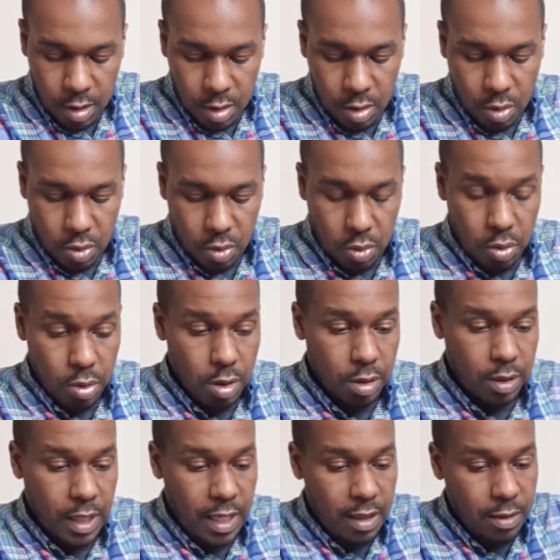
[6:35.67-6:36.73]
Or
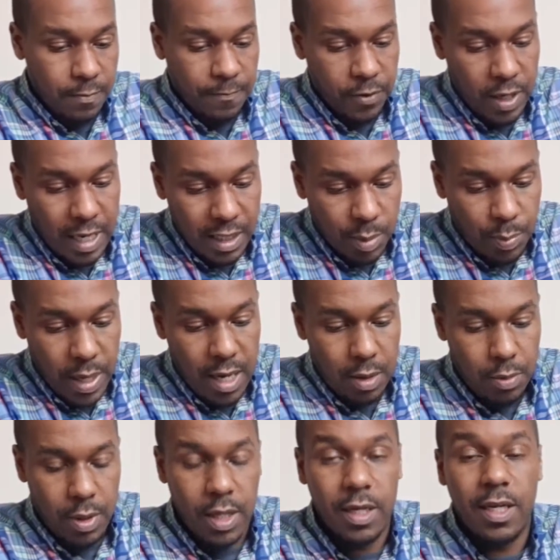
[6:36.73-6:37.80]
they forgot to pack
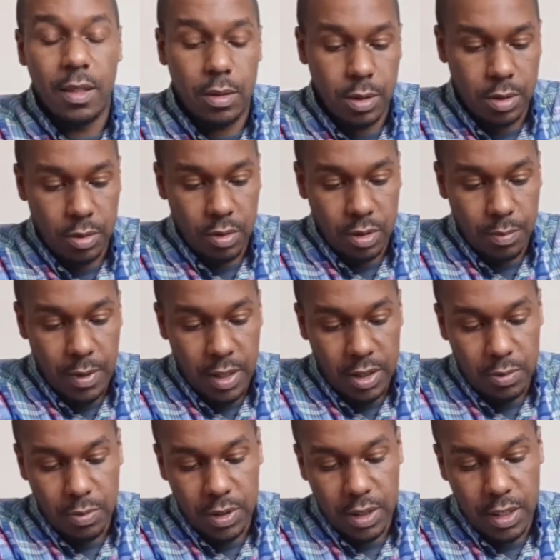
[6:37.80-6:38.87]
one, they'll just throw some extra
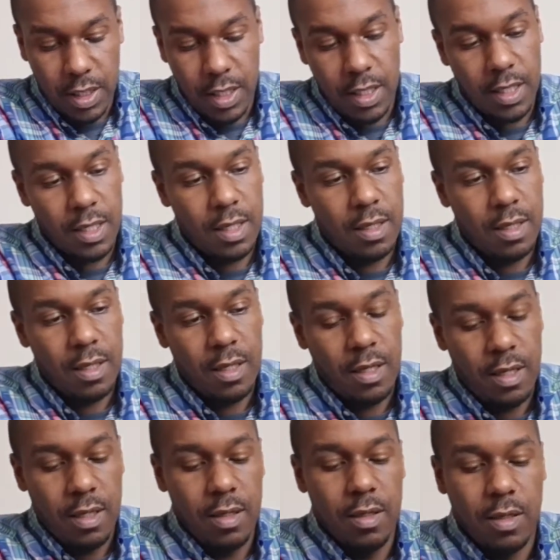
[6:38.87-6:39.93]
ones in there.
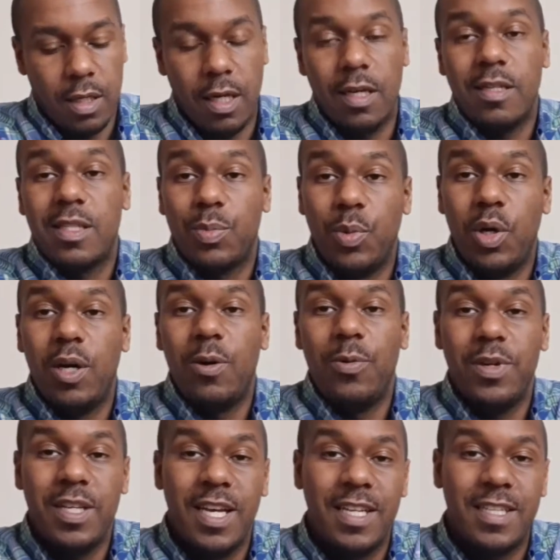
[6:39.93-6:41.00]
Okay, small one,
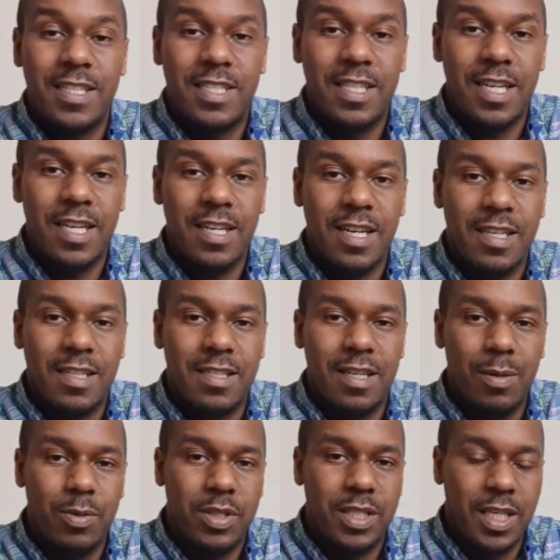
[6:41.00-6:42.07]
had to double
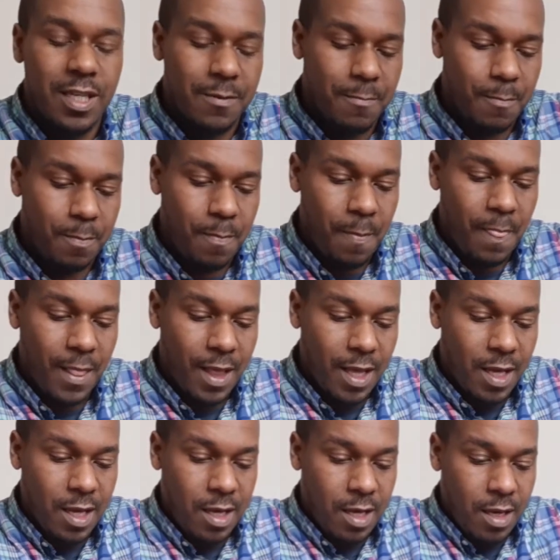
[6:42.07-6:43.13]
check.
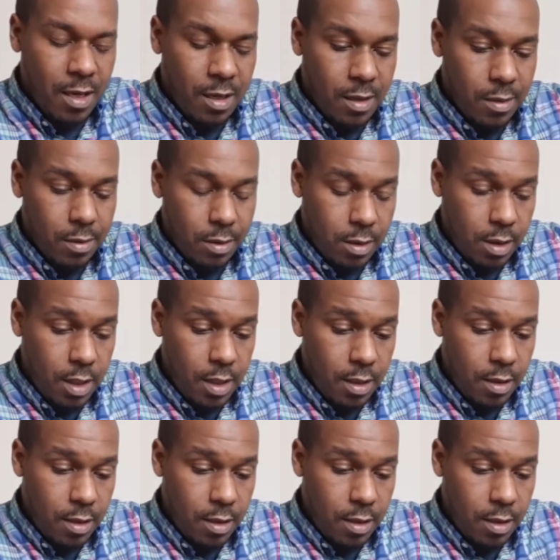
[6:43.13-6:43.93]
Okay.